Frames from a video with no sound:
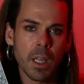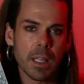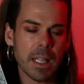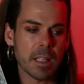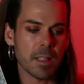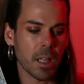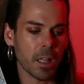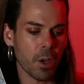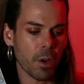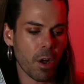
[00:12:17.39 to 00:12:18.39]
there's a
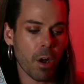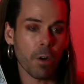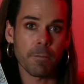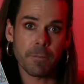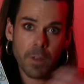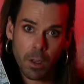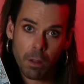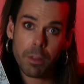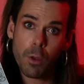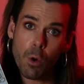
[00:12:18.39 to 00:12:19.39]
lot of
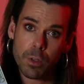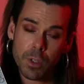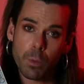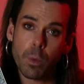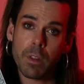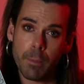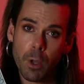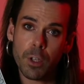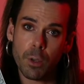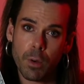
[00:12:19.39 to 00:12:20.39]
thought with
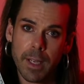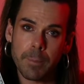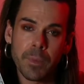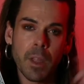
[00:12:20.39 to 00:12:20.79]
Mercury.